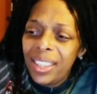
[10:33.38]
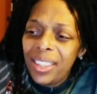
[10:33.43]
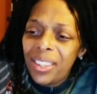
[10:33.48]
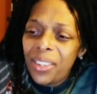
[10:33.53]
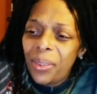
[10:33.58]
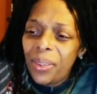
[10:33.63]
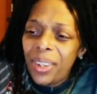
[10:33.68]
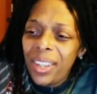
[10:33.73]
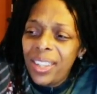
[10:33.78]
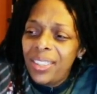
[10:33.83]
It's
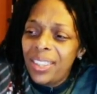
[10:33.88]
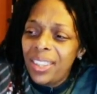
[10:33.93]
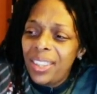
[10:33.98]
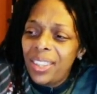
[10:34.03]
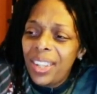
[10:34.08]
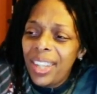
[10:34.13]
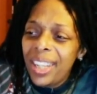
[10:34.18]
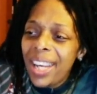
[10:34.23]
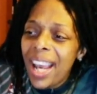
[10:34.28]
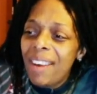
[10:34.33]
crazy.
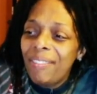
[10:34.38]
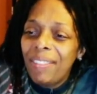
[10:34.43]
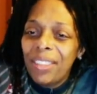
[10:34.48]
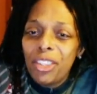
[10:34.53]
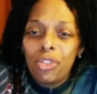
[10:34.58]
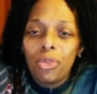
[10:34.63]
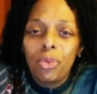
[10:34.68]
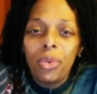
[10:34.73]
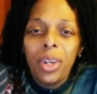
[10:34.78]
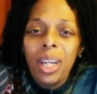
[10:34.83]
You can have a
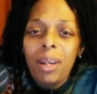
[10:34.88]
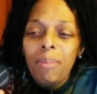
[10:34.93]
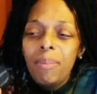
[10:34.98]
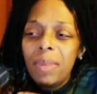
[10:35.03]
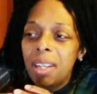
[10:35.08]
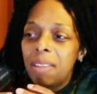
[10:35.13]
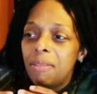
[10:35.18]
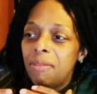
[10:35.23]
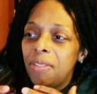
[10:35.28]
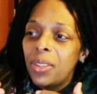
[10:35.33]
dream
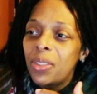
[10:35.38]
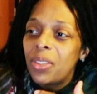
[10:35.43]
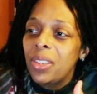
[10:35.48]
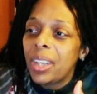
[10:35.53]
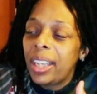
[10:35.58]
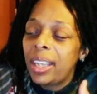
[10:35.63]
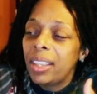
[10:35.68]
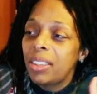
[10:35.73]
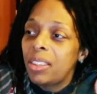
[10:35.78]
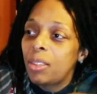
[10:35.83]
and it feels
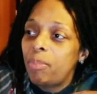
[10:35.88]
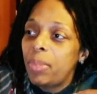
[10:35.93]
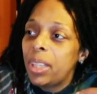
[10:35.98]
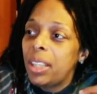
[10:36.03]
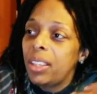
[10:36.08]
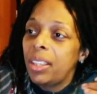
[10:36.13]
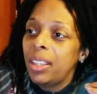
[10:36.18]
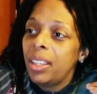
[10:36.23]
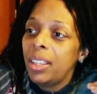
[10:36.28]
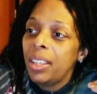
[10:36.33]
like it's
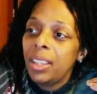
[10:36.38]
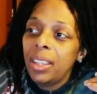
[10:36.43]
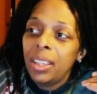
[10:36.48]
been